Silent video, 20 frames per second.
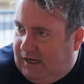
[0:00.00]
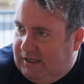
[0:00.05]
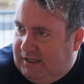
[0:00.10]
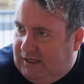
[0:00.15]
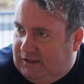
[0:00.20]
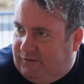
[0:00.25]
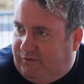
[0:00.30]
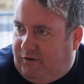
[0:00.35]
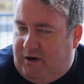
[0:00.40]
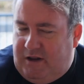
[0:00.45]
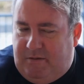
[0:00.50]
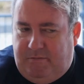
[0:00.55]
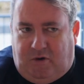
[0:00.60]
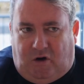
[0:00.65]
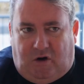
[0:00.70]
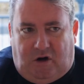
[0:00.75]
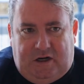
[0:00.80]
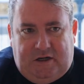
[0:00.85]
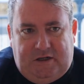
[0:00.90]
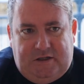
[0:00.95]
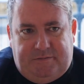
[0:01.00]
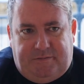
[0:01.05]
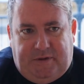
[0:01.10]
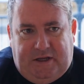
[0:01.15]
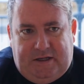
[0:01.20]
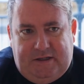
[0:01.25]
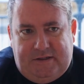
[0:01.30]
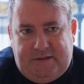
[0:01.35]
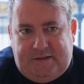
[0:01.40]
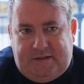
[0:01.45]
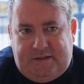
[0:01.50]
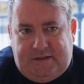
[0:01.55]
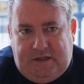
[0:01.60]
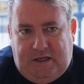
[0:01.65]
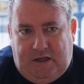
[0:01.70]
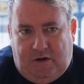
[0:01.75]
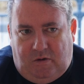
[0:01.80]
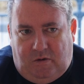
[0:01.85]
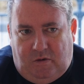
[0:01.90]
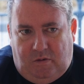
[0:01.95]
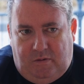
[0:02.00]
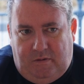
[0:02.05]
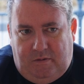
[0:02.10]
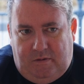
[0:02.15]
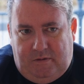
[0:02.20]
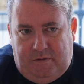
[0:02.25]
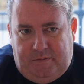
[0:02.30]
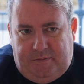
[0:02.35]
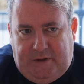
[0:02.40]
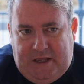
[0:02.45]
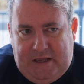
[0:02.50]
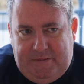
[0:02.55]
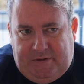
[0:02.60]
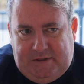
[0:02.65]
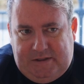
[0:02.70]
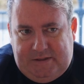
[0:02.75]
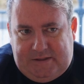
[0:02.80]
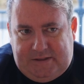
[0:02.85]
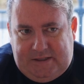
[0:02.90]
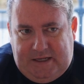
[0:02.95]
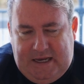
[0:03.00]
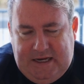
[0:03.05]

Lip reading: And that's very important because people's